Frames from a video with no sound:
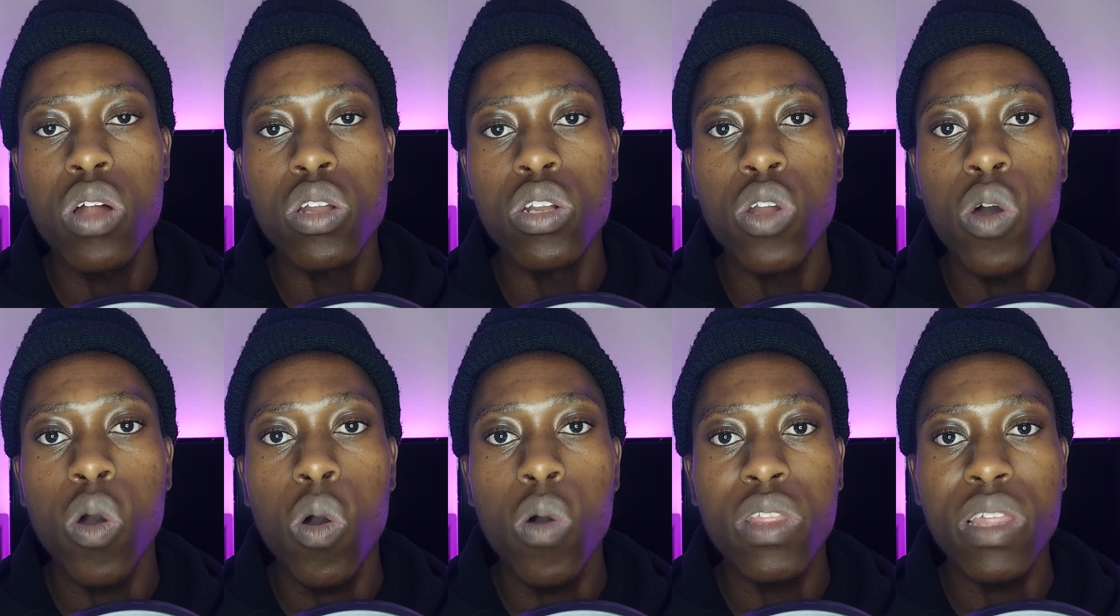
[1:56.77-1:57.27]

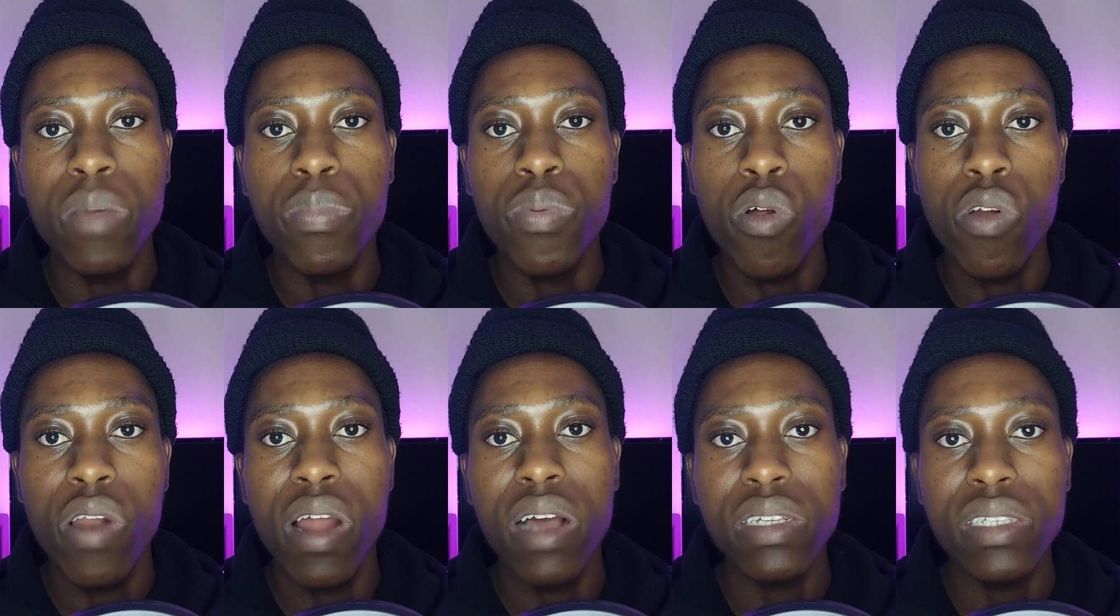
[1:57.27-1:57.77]
know the
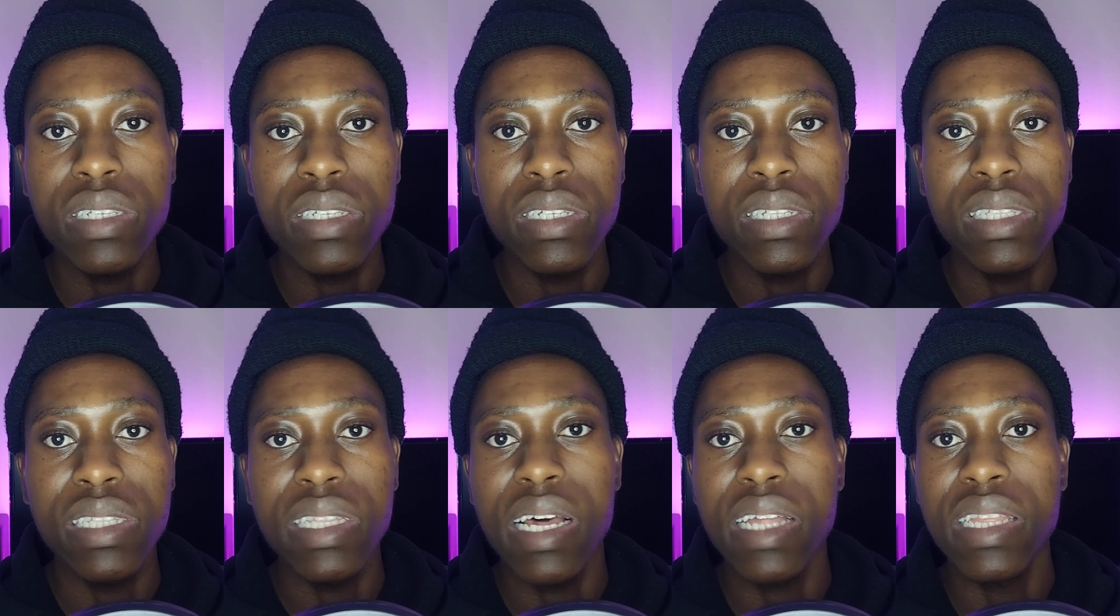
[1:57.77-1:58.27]

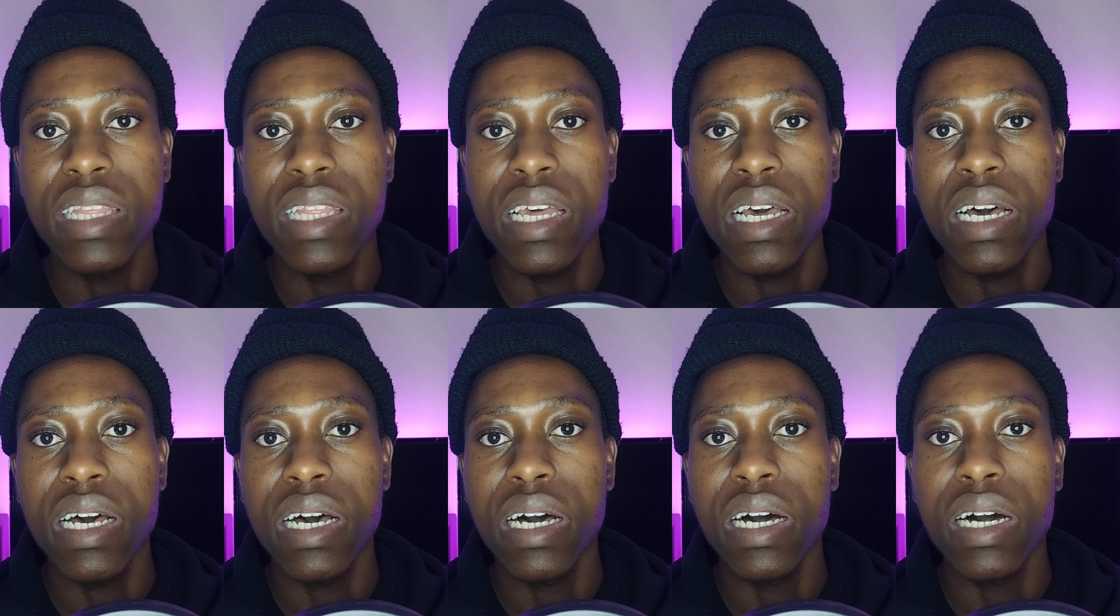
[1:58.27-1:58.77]
products that
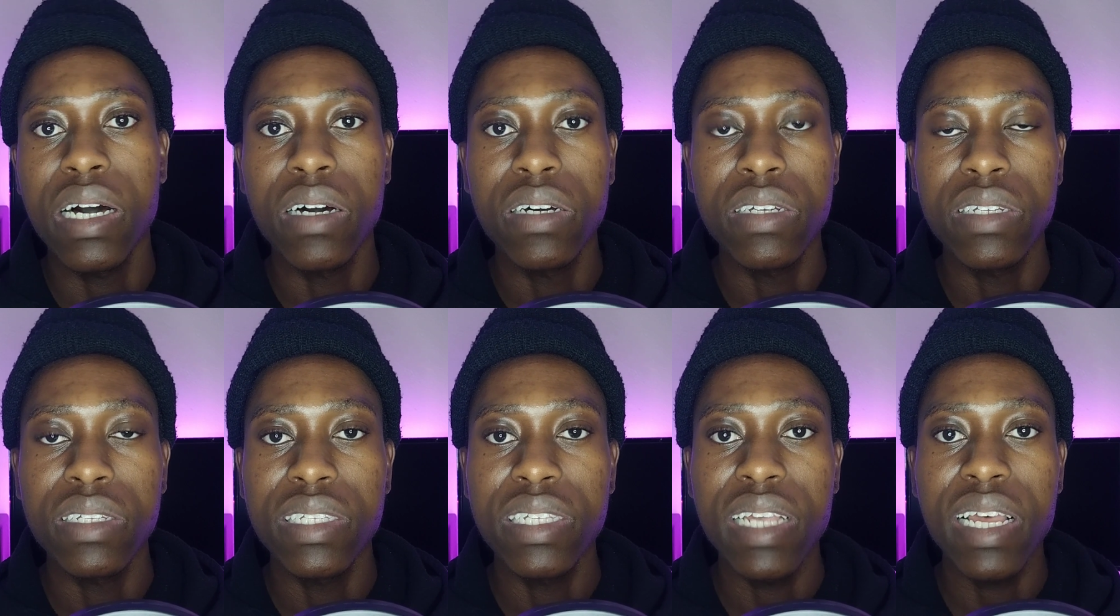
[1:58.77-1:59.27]
they are
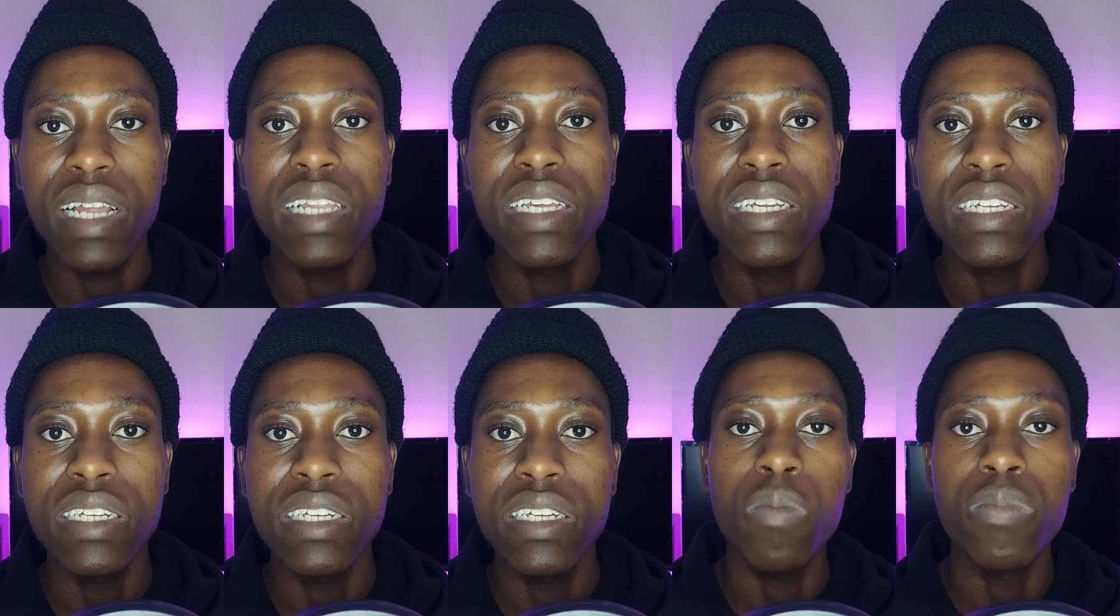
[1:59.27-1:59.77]

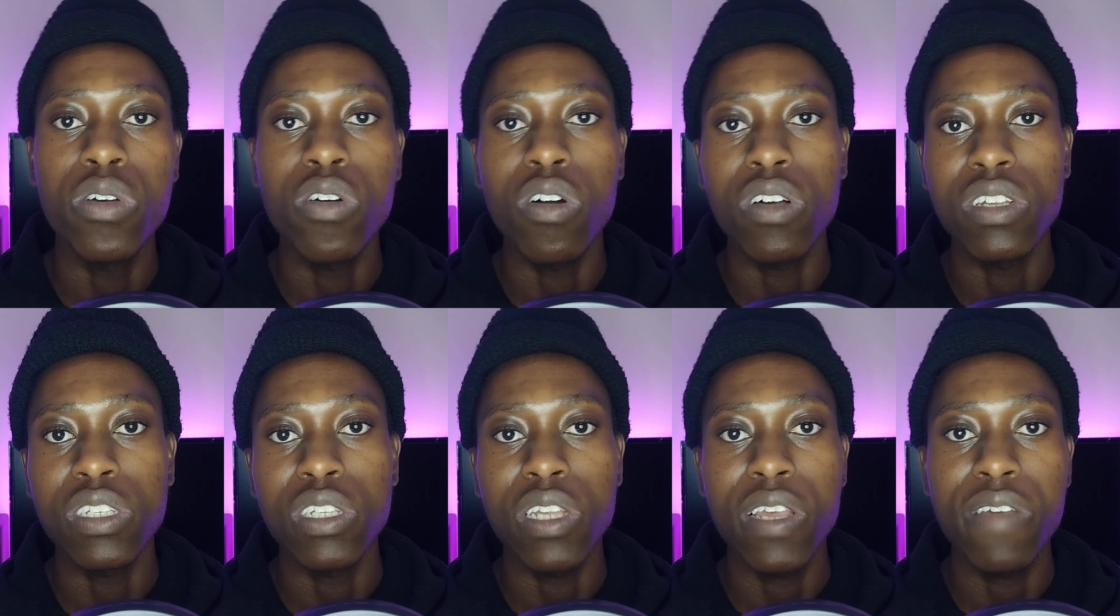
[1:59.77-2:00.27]
selling,
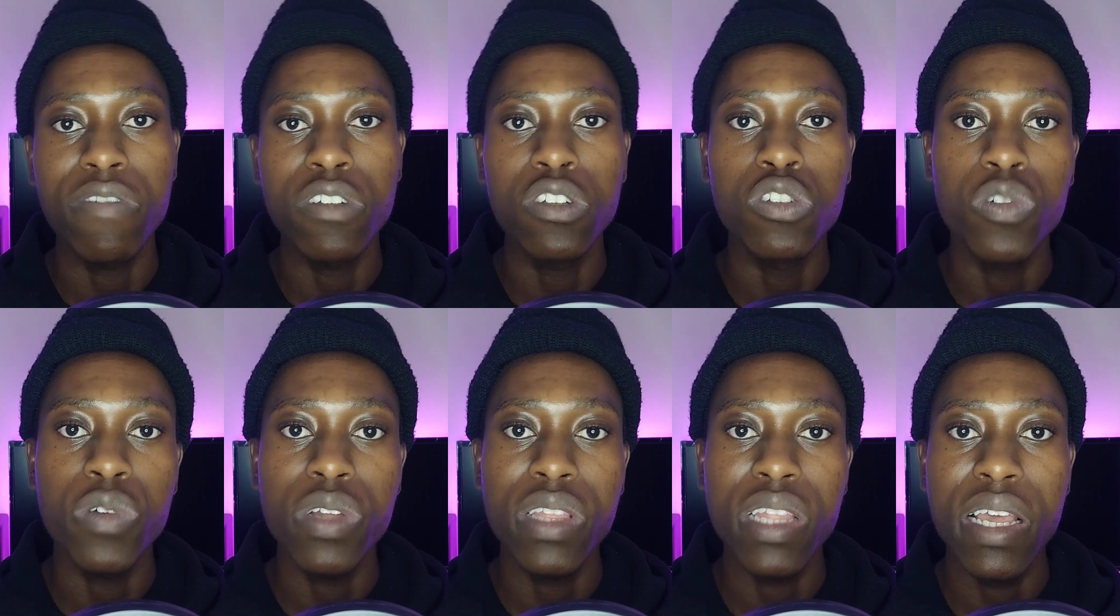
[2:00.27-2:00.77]
because even
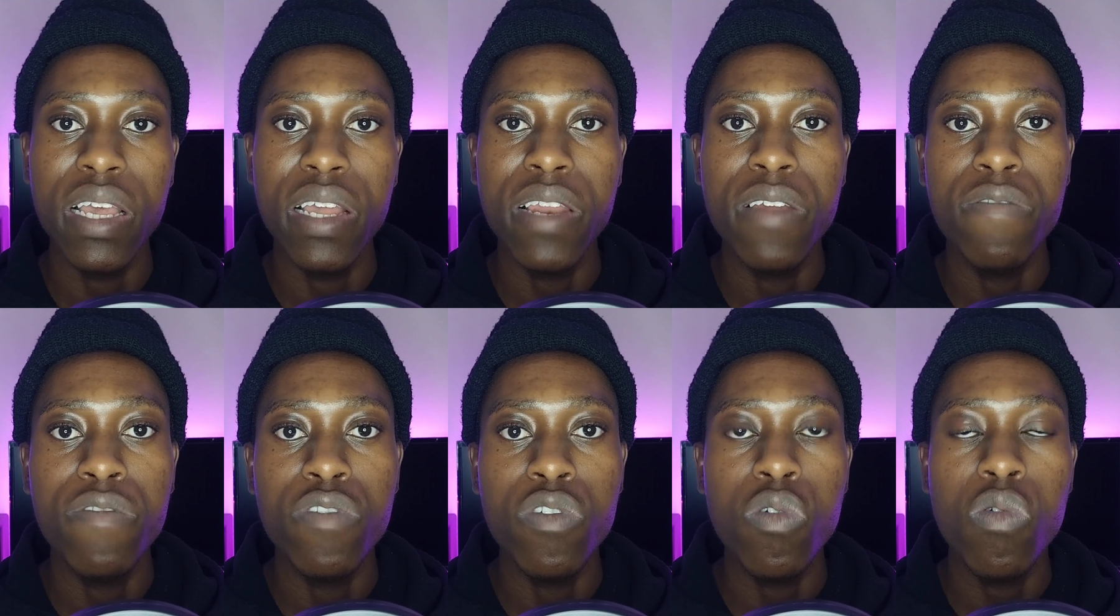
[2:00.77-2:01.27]
during the
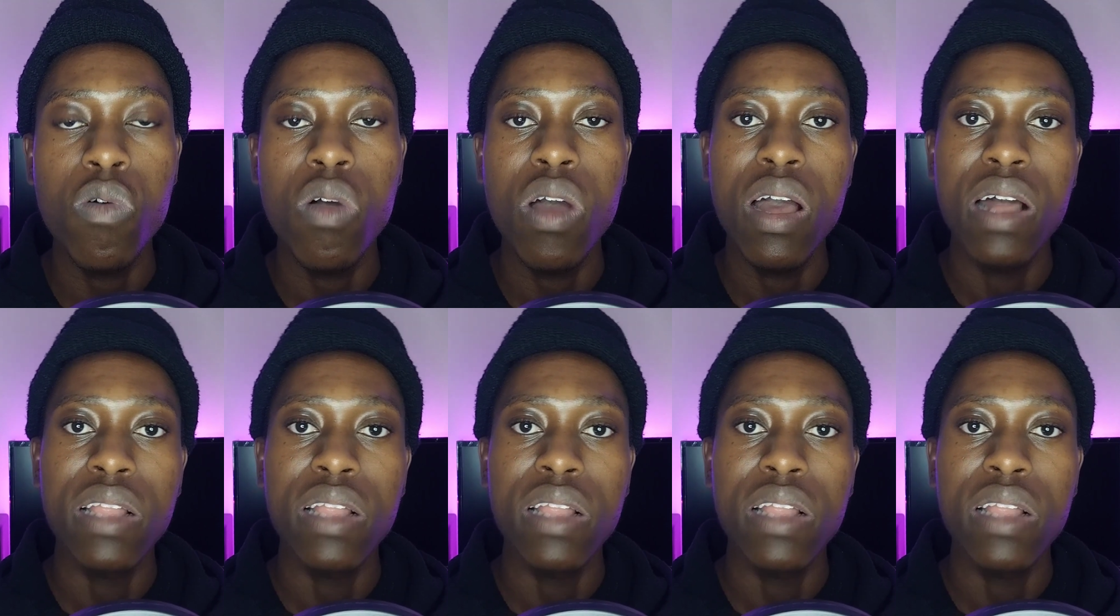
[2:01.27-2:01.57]
interview,